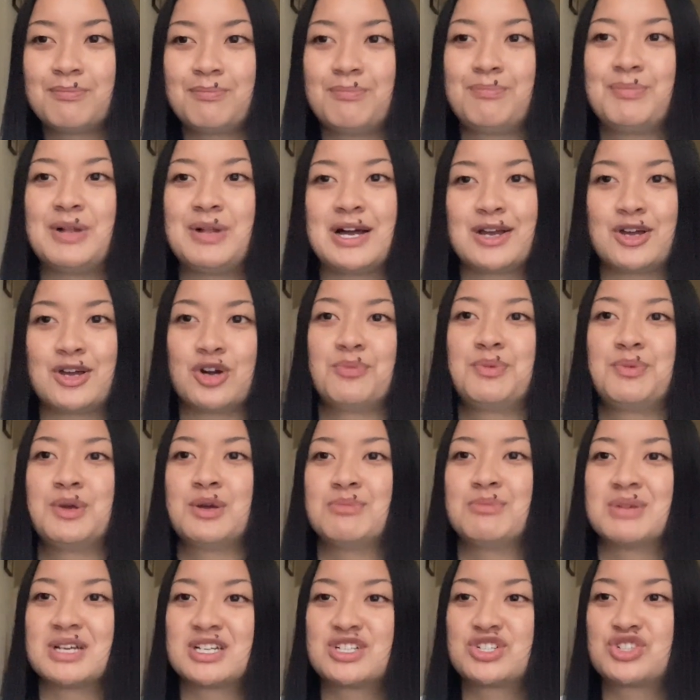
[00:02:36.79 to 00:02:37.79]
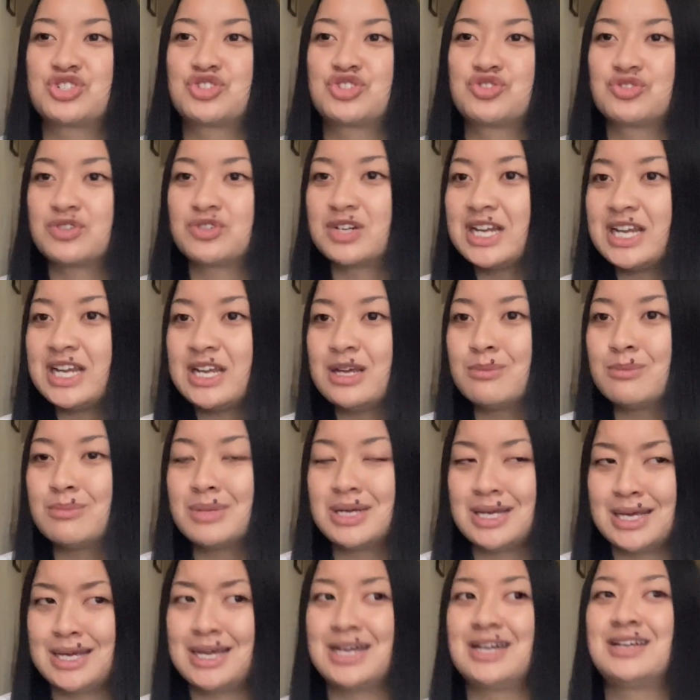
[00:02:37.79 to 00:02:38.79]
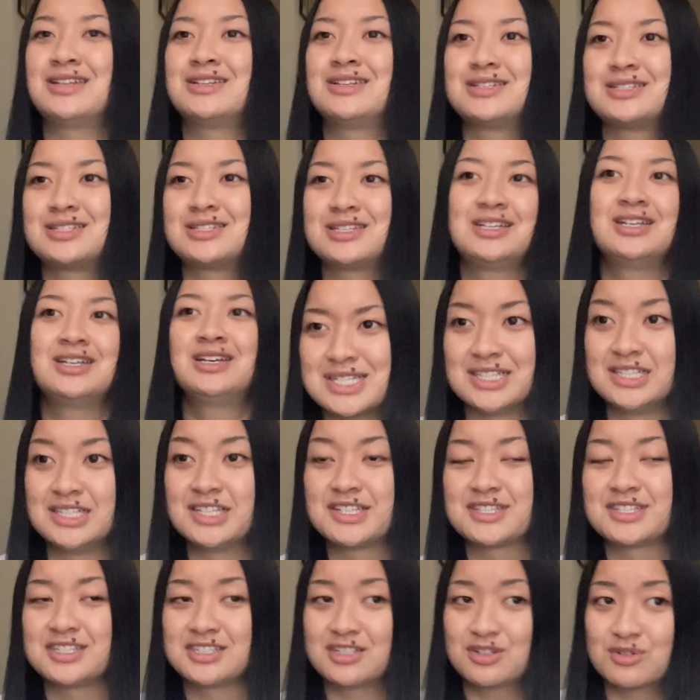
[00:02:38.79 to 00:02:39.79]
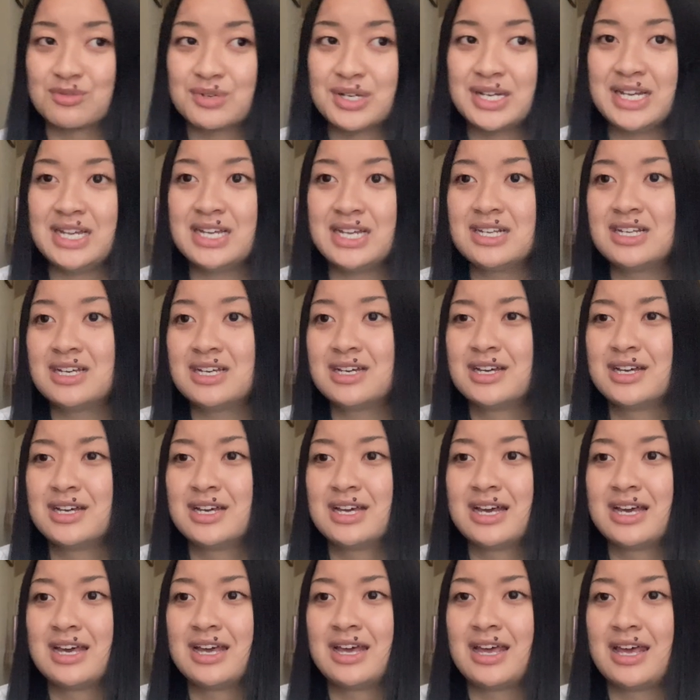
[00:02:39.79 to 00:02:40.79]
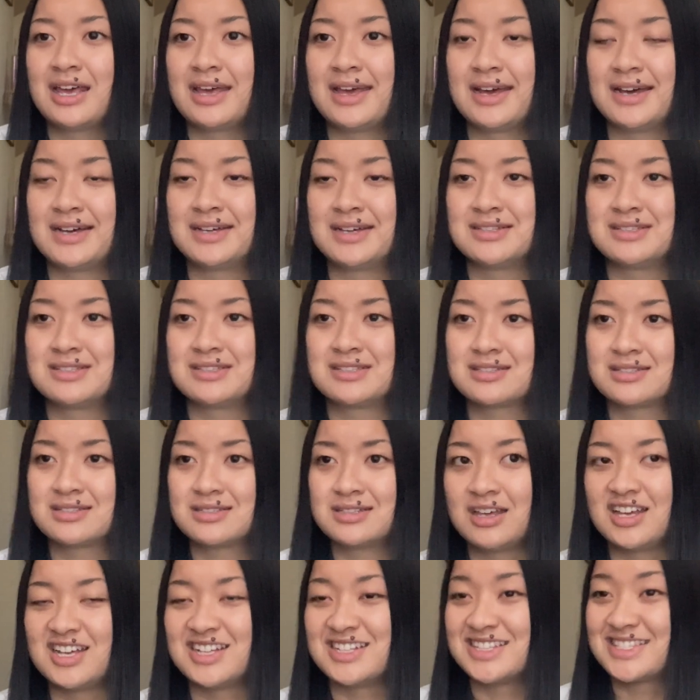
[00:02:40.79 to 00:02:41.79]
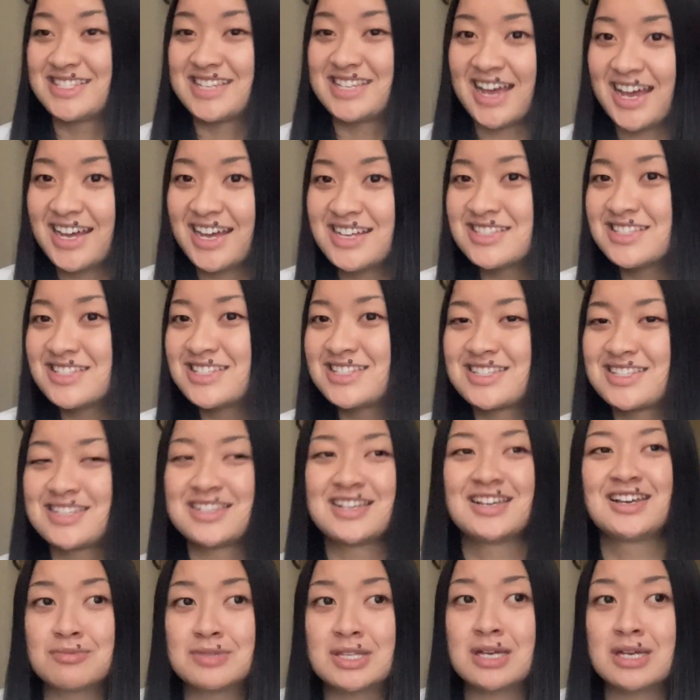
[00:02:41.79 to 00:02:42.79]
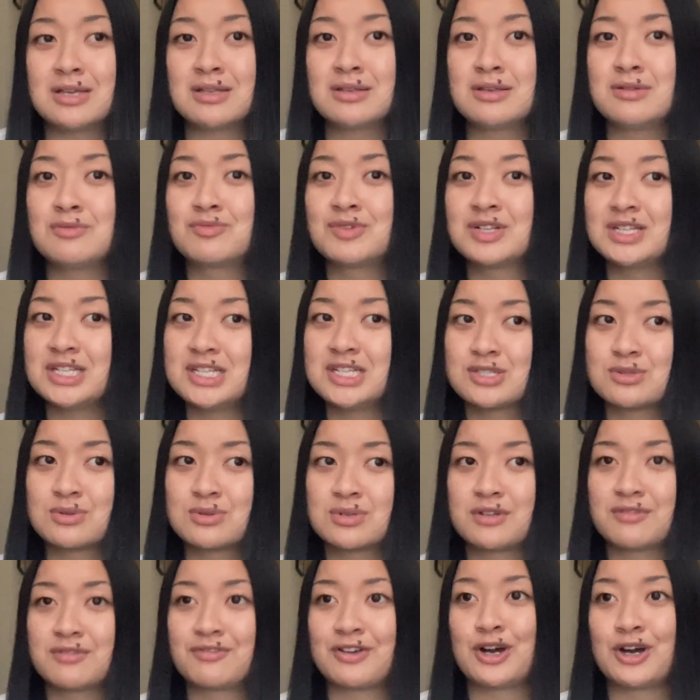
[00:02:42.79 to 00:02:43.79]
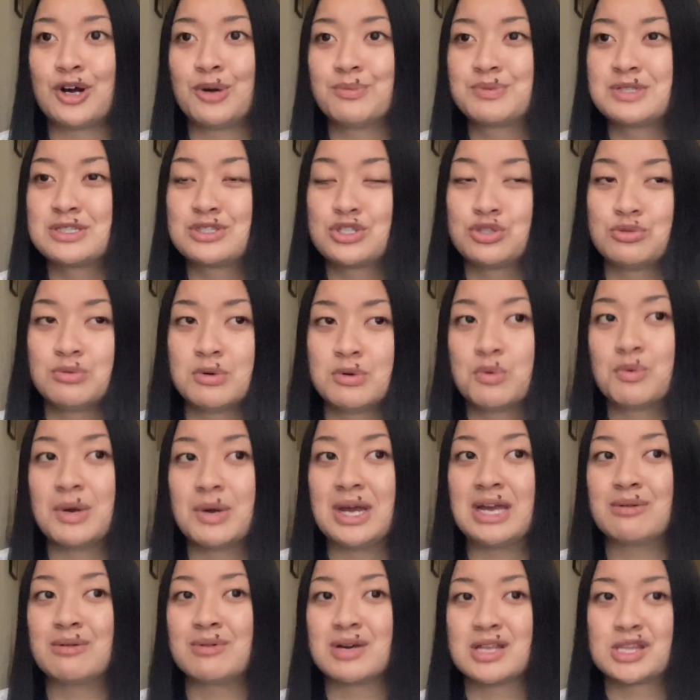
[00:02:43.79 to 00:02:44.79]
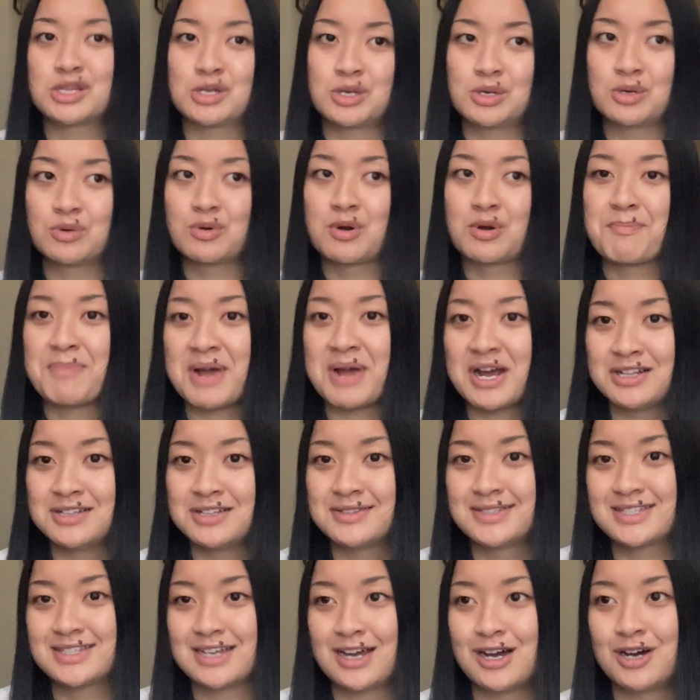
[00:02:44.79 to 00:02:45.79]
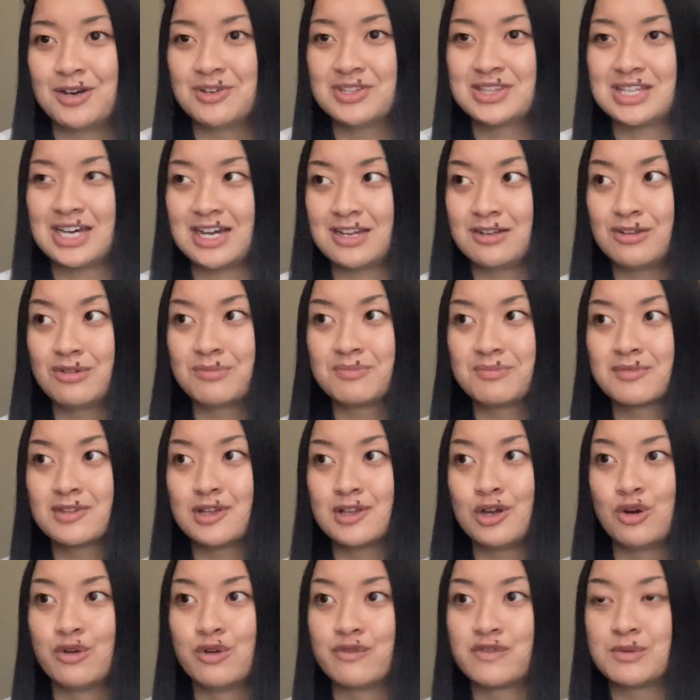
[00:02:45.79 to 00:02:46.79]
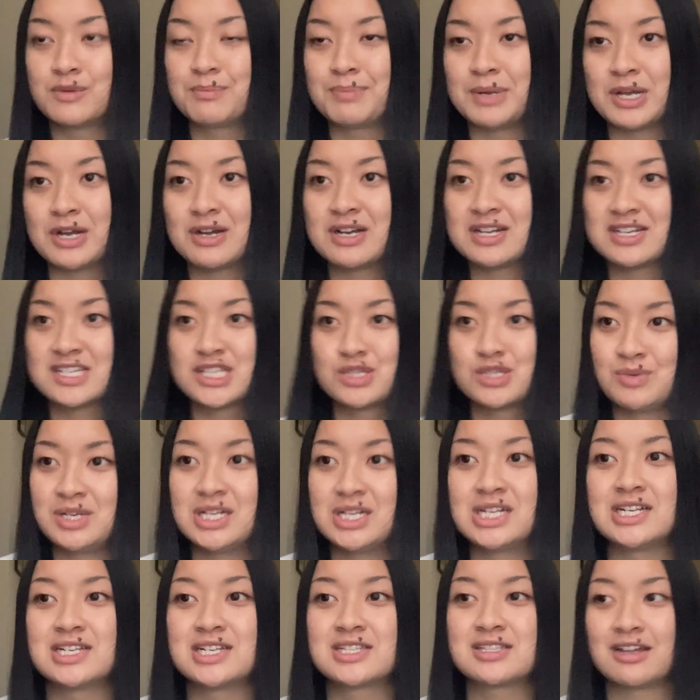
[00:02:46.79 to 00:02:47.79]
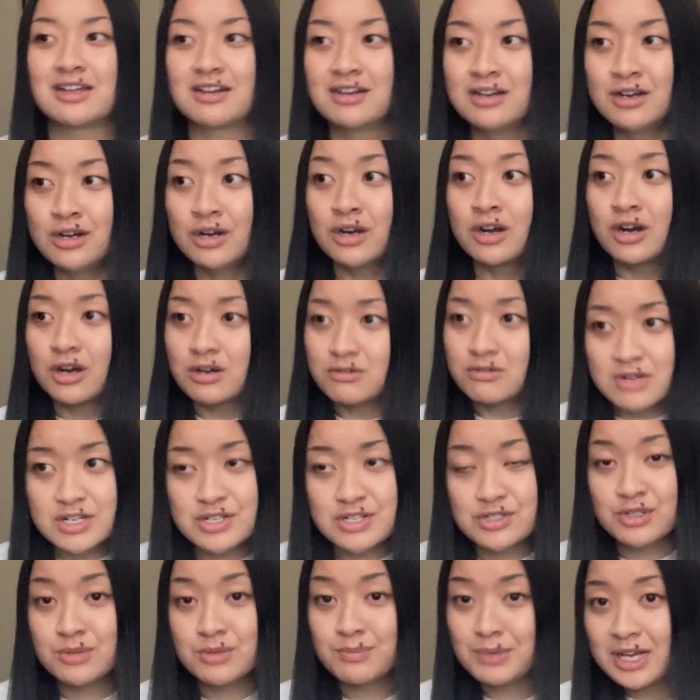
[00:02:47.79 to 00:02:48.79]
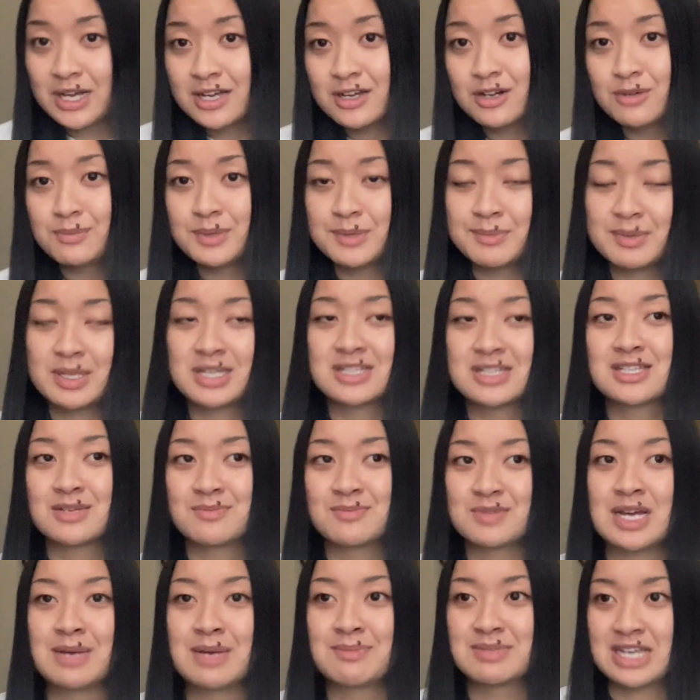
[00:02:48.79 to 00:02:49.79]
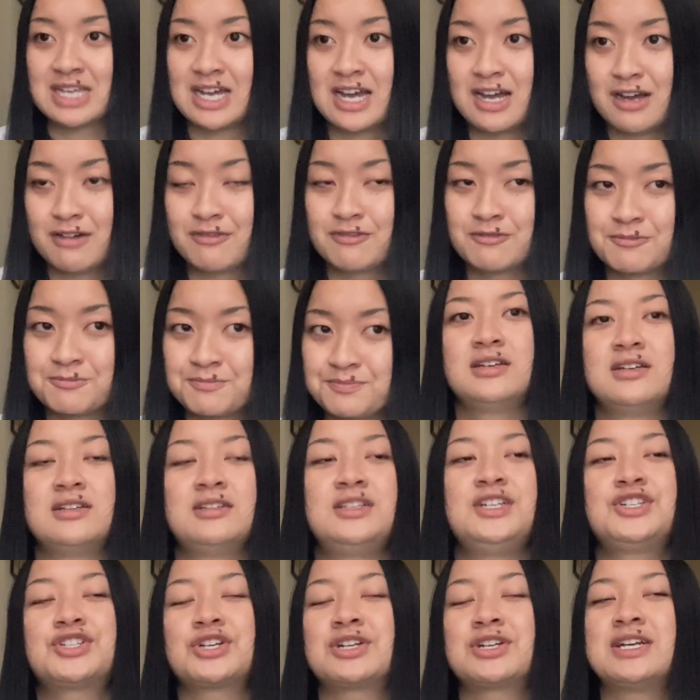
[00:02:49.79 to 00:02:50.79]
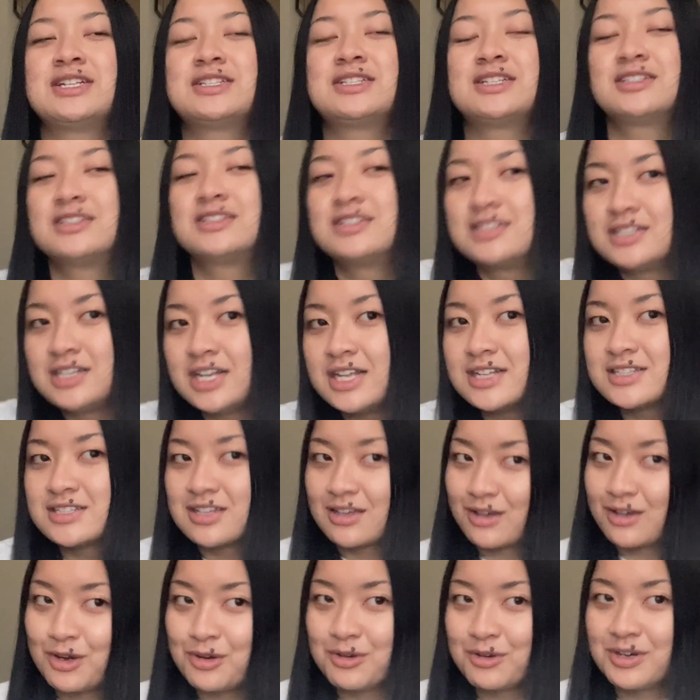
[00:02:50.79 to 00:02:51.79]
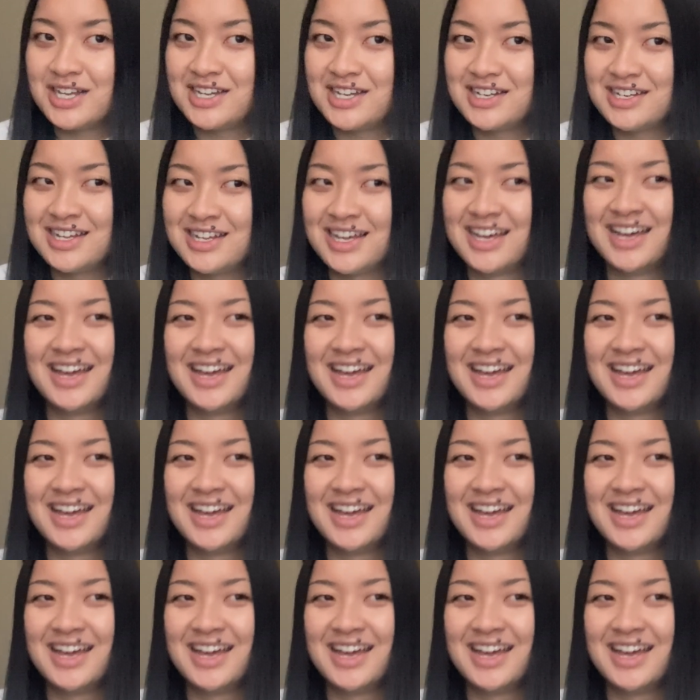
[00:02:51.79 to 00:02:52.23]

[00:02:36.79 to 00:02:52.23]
black opium extreme and illicit green and intense, they really sort of helped do away with or balance out that overbearing sweetness that original black opium can sometimes have. Nishane didn't need to go in